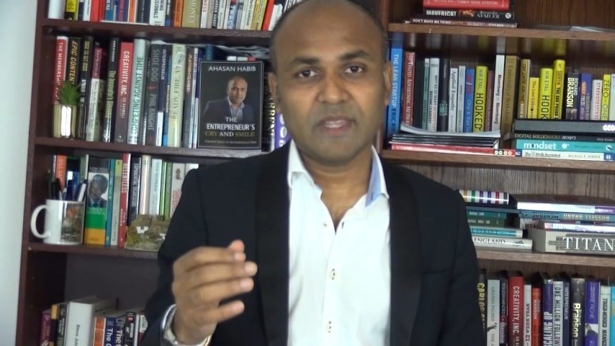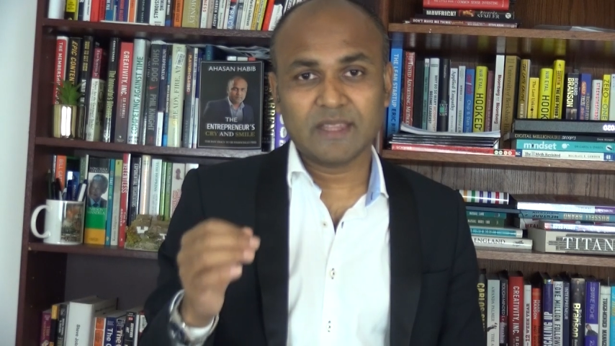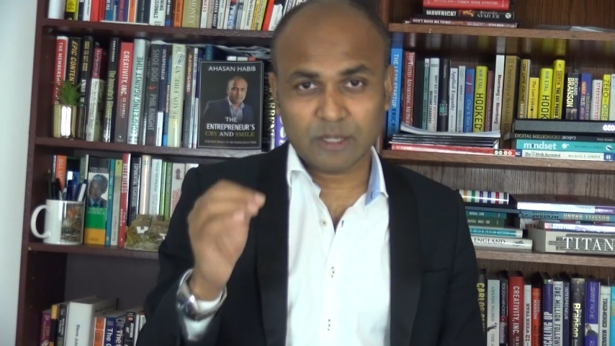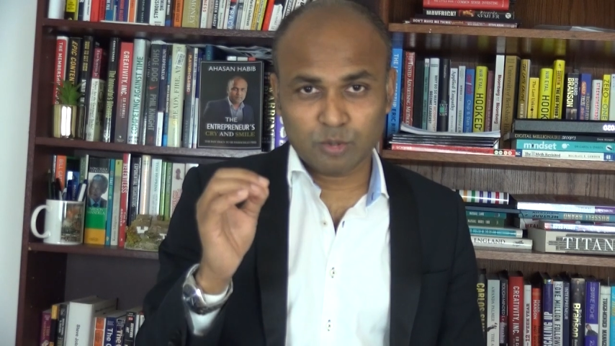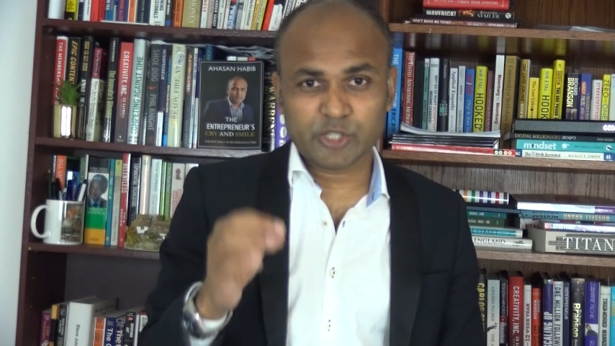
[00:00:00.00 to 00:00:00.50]

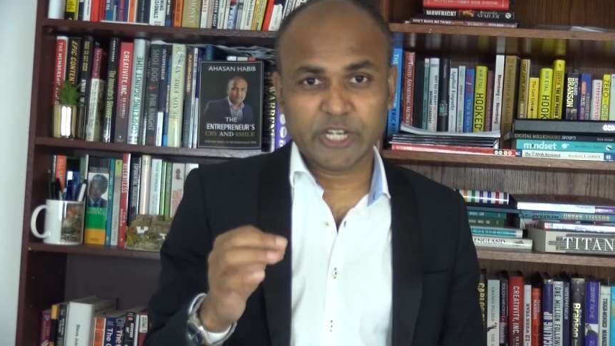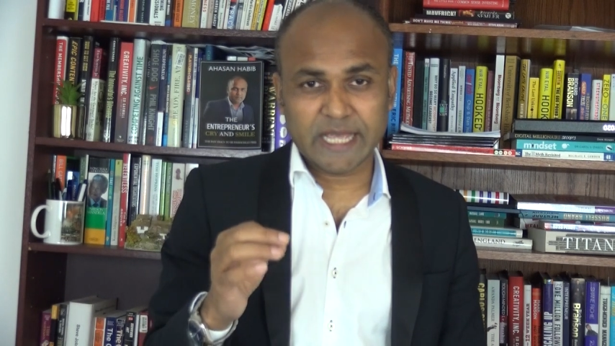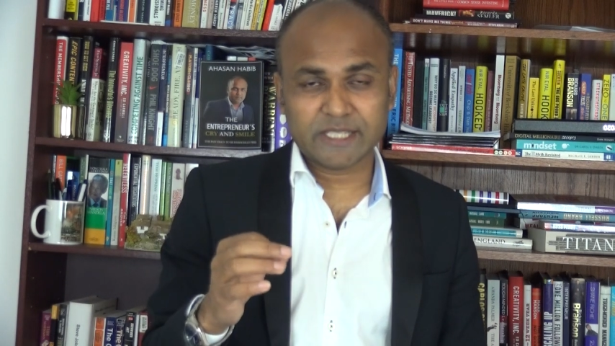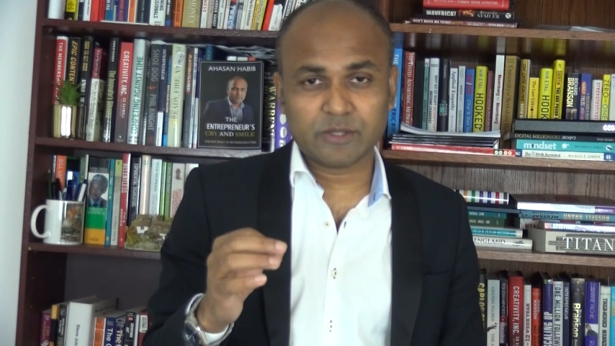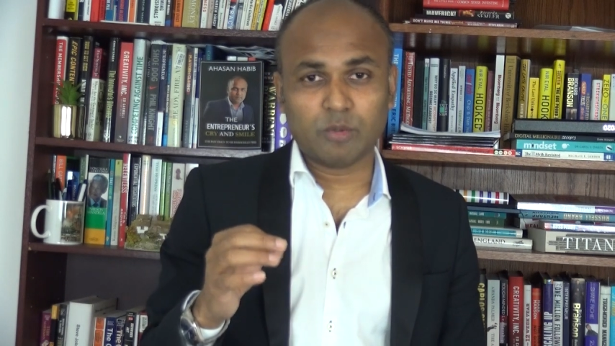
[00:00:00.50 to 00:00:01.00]
The question
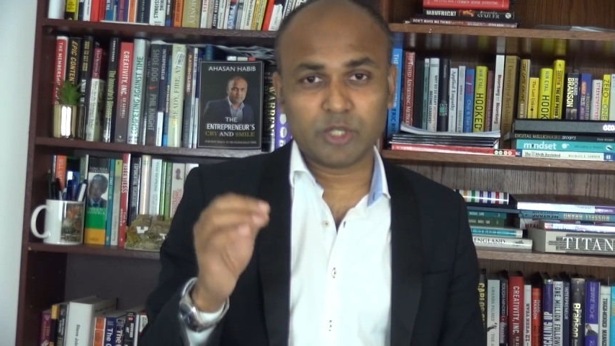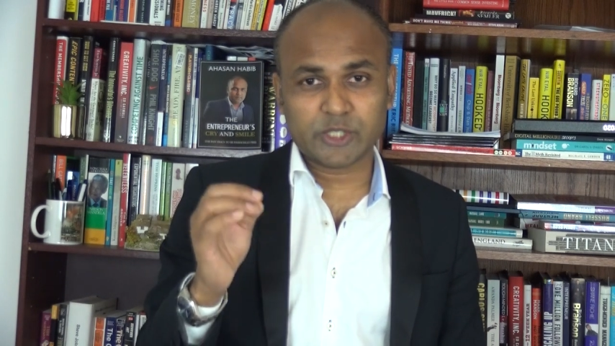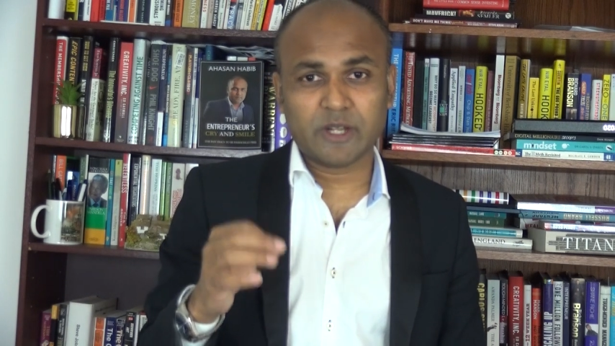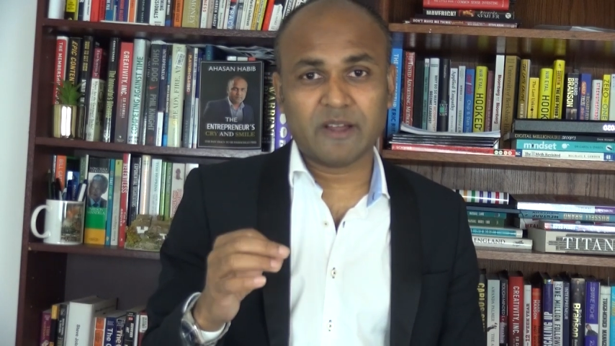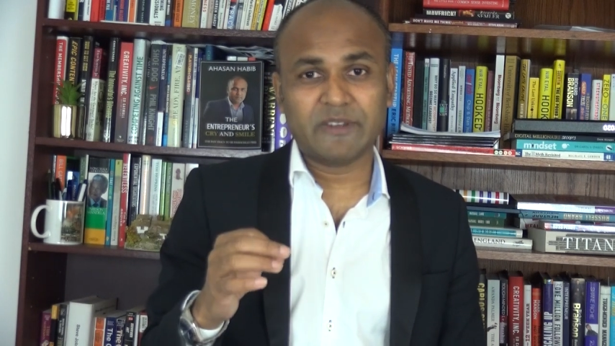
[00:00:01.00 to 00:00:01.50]
is, what
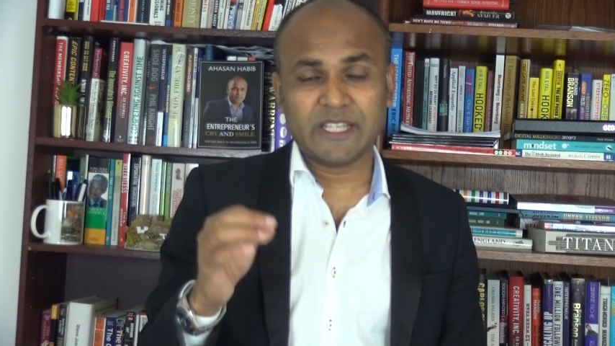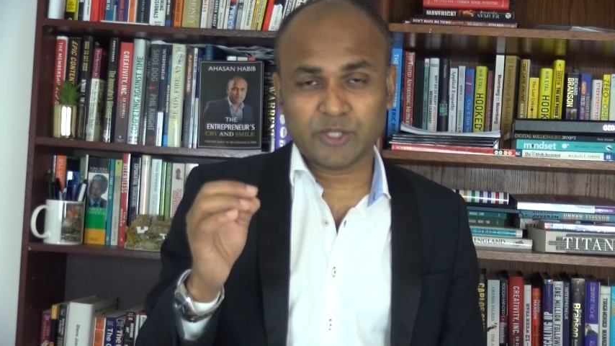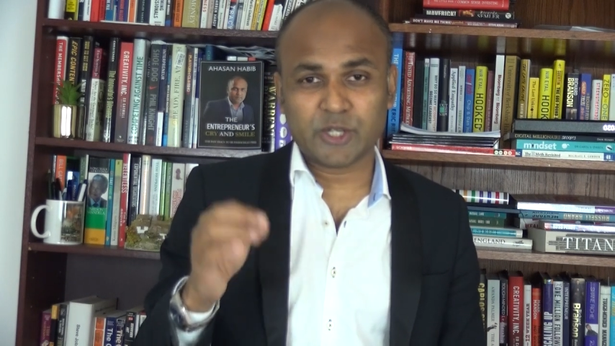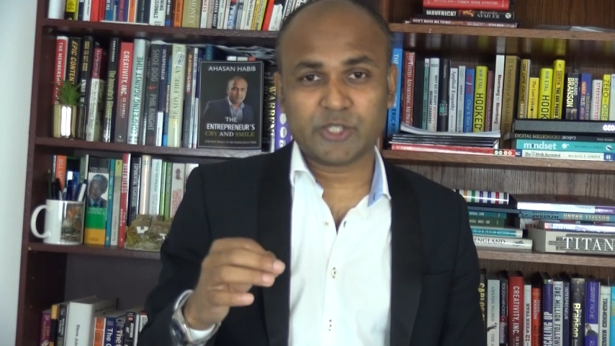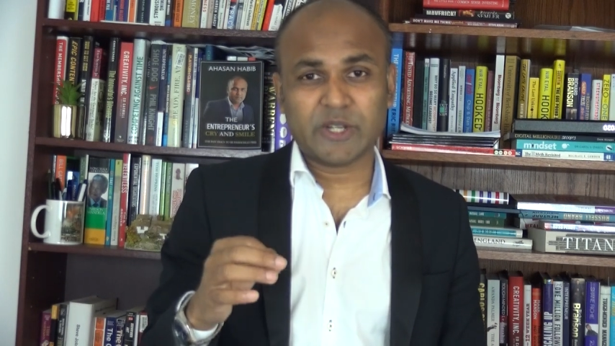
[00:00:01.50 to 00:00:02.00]
sort of
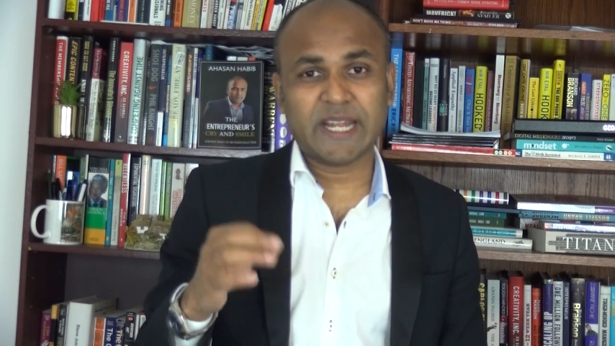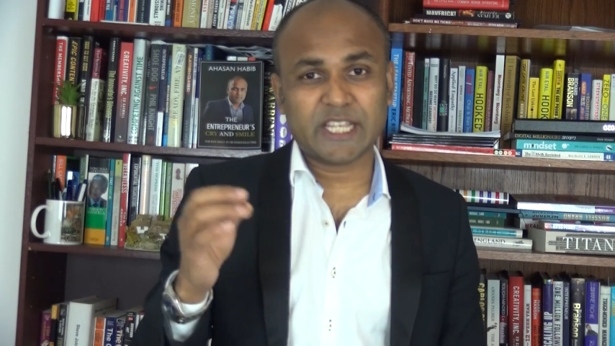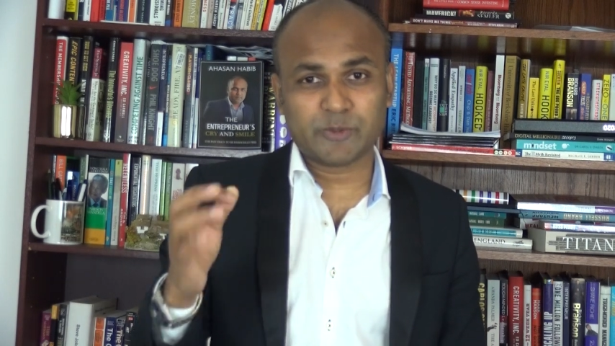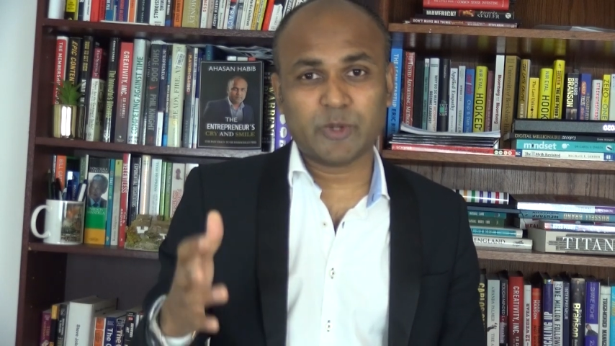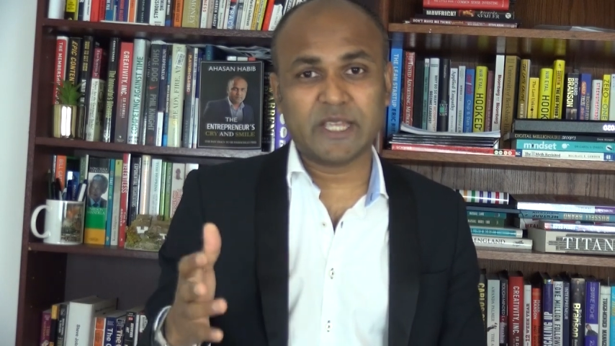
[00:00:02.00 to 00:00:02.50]
education and
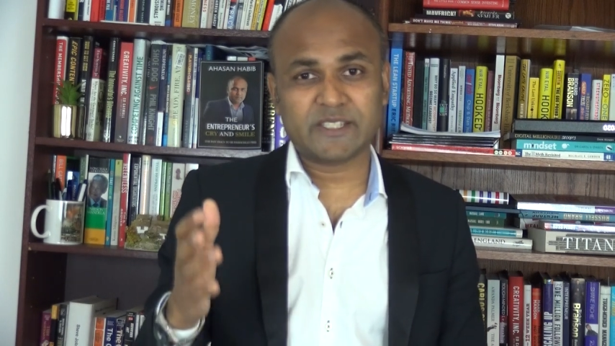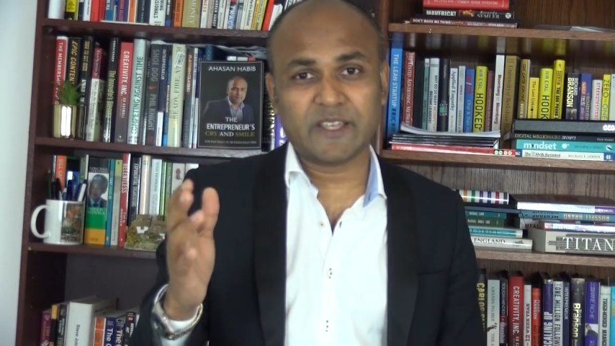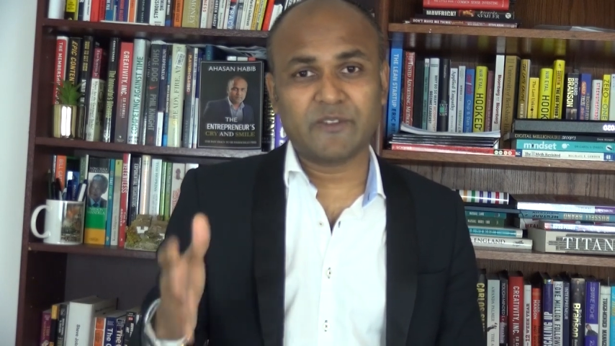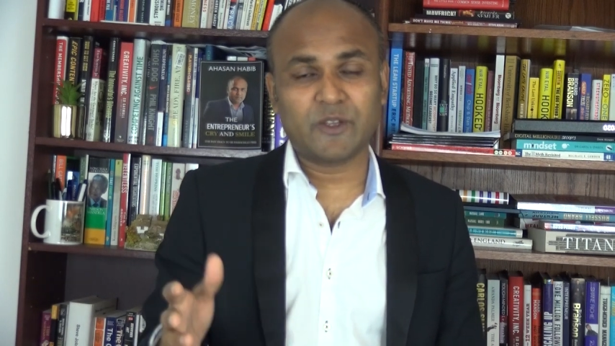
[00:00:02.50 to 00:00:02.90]
experience have you